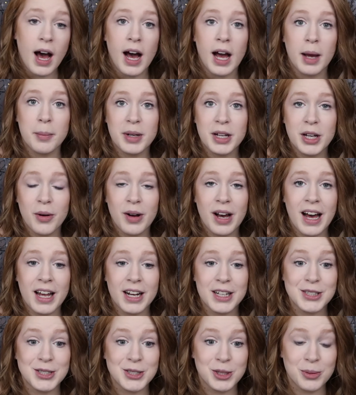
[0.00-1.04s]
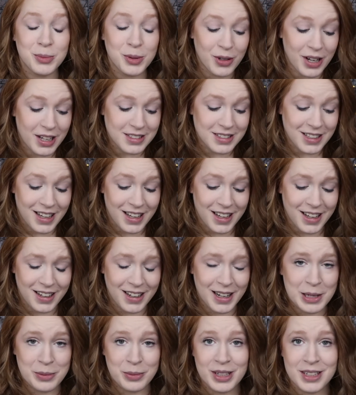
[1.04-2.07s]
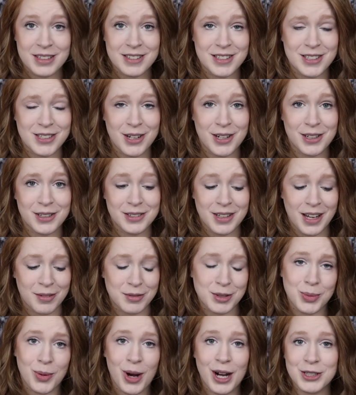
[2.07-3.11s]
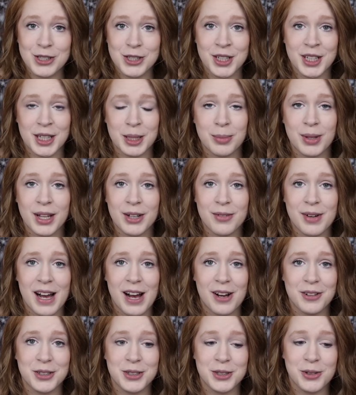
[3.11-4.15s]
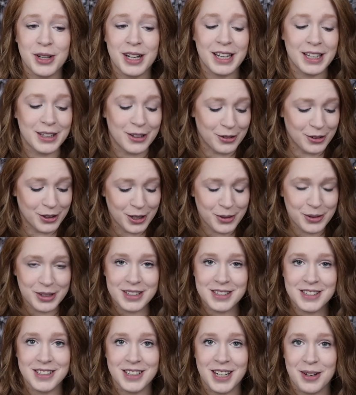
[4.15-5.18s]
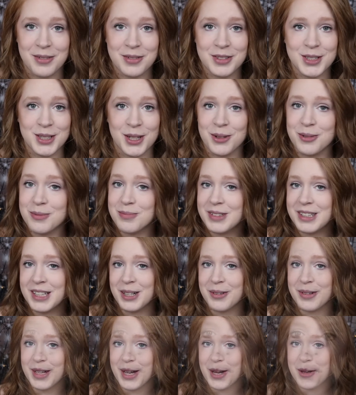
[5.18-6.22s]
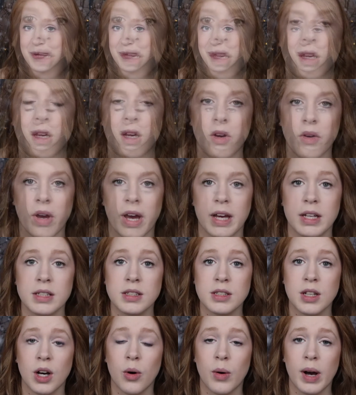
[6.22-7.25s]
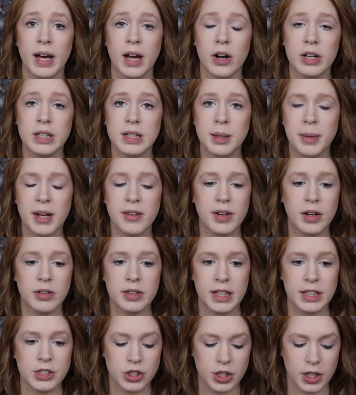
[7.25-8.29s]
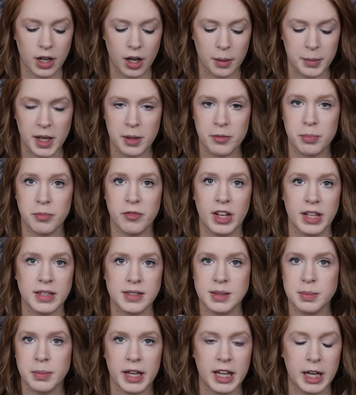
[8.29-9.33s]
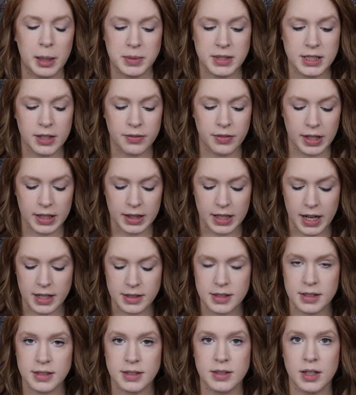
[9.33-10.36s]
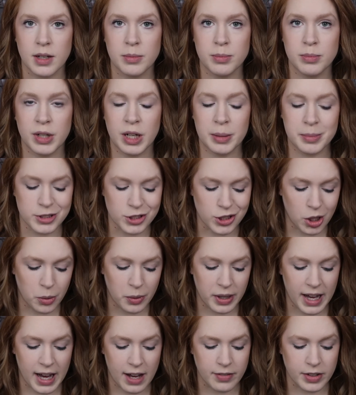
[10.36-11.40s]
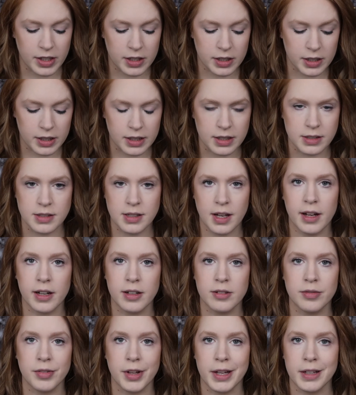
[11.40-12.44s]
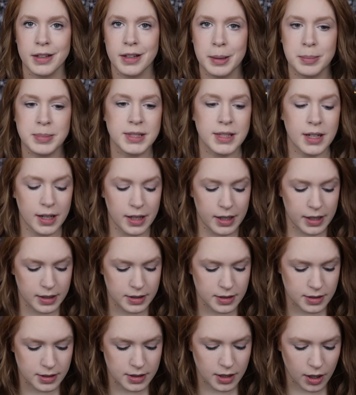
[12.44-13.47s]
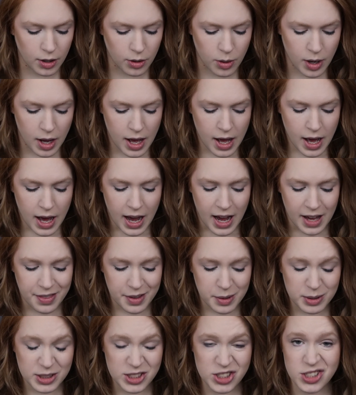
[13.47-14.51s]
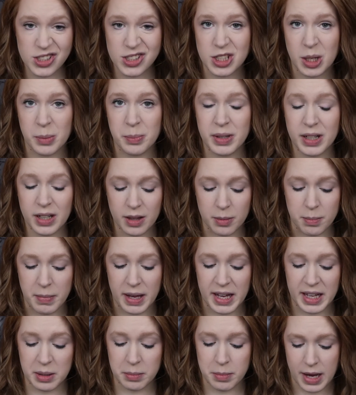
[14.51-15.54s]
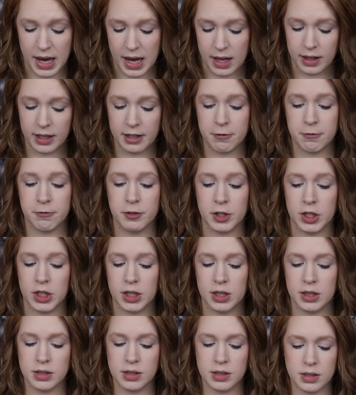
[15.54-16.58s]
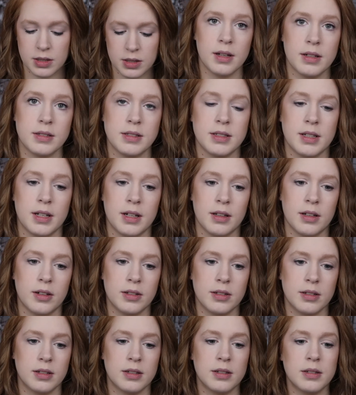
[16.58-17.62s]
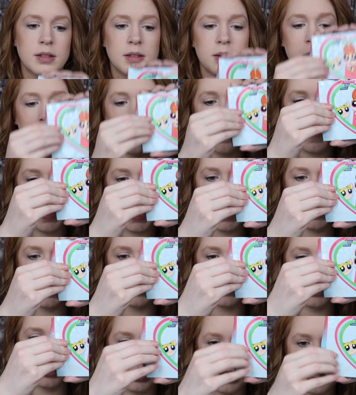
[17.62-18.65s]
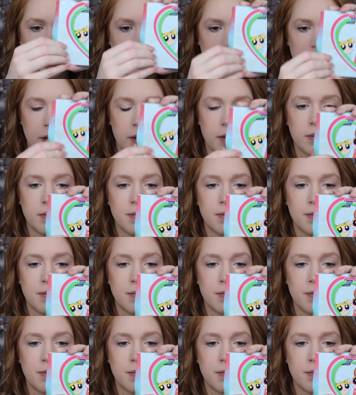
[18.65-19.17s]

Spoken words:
I'm going to go ahead and zoom you guys in and we can start kind of swatching and playing around and creating a little look with this stuff. So here we go. Okay, so I already did my foundation and all my face makeup, stuff like that, since pretty much all we have here is kind of like lips and eyes. So I think we should just jump into the main palette first. It's in a little package here.